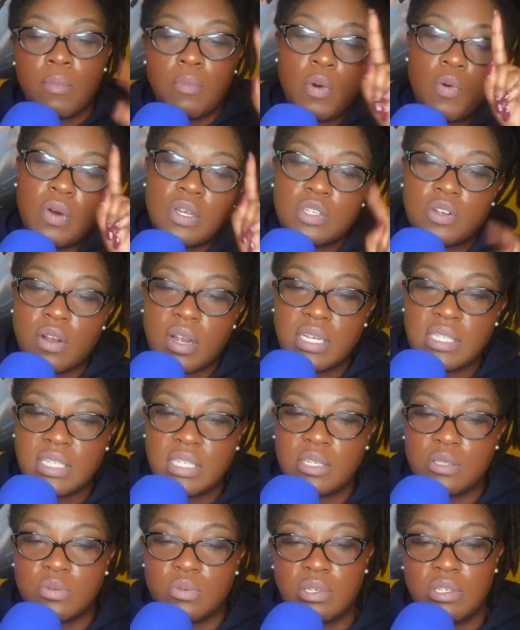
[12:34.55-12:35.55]
But what's
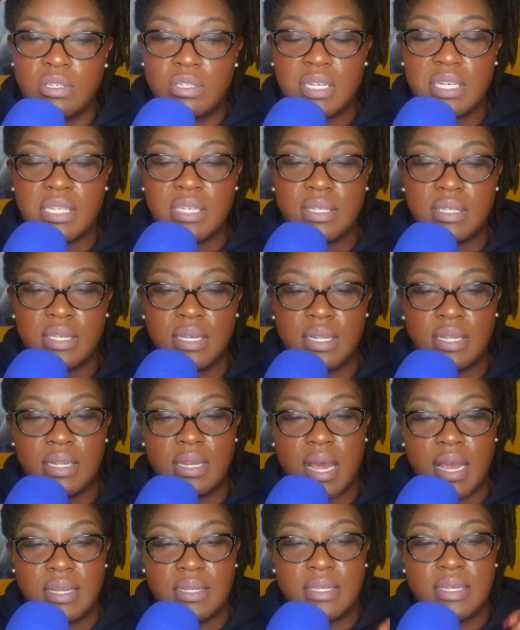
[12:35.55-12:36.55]
crazy is when you listen to the
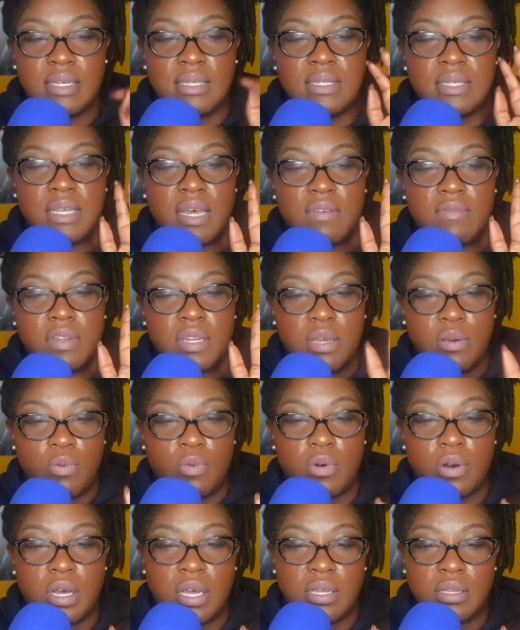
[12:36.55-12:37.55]

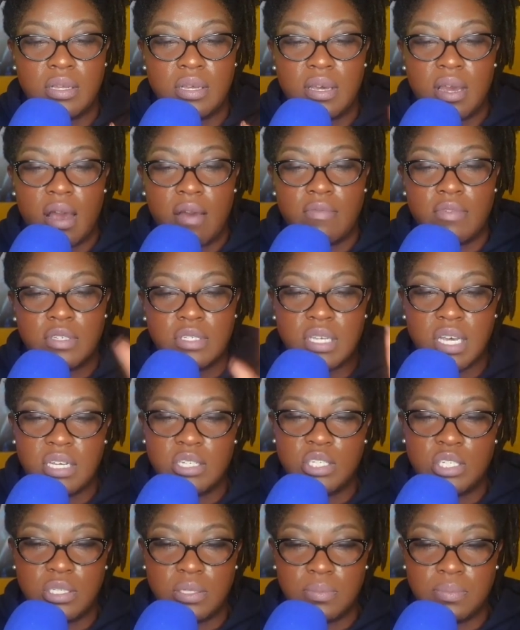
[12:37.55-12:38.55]
1971
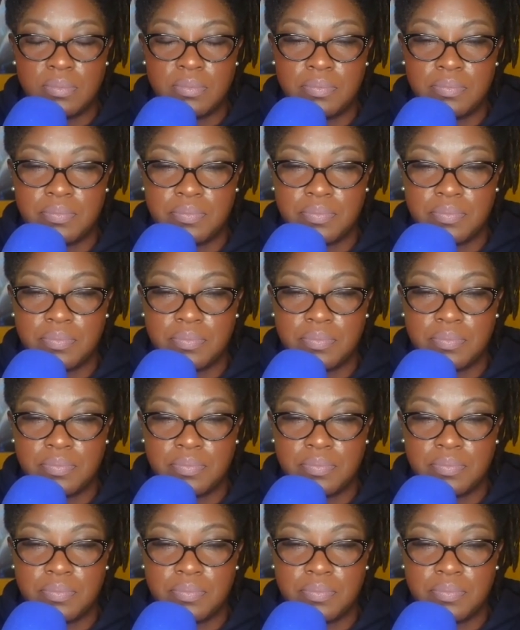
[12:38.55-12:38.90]
conversation